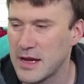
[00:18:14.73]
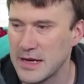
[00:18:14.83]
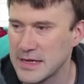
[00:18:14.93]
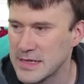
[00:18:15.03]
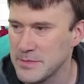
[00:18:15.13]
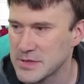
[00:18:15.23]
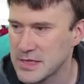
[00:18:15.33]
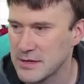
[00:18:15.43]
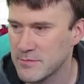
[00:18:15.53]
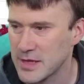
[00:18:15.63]
I, I keep
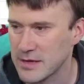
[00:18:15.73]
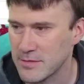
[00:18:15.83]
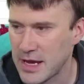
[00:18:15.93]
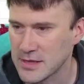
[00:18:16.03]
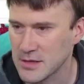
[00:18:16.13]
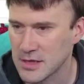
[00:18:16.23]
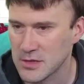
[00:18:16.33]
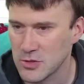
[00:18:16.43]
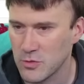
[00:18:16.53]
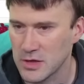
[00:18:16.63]
saying like acting like I
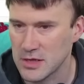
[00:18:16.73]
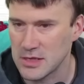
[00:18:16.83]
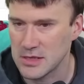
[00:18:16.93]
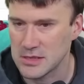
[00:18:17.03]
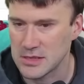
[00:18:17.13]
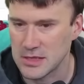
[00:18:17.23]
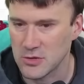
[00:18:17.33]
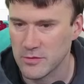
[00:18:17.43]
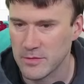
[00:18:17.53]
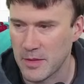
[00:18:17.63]
know what it is and I
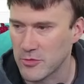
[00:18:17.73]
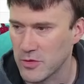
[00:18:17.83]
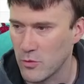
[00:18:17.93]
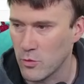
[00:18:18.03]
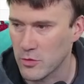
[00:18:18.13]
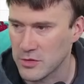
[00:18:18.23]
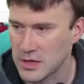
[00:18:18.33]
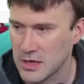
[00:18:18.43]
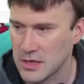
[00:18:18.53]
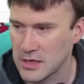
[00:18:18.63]
don't remember the
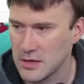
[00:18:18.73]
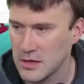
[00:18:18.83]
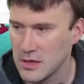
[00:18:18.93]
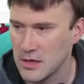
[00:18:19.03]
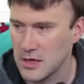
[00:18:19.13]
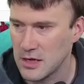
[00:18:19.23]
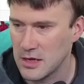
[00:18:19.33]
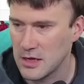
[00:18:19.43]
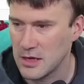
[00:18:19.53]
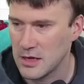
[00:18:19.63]
wording on it.
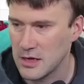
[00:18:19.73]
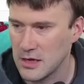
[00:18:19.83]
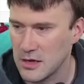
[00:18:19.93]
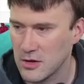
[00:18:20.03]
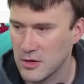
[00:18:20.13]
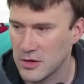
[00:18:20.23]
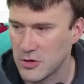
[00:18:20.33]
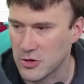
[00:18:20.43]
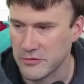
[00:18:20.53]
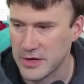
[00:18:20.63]
Uh, not arc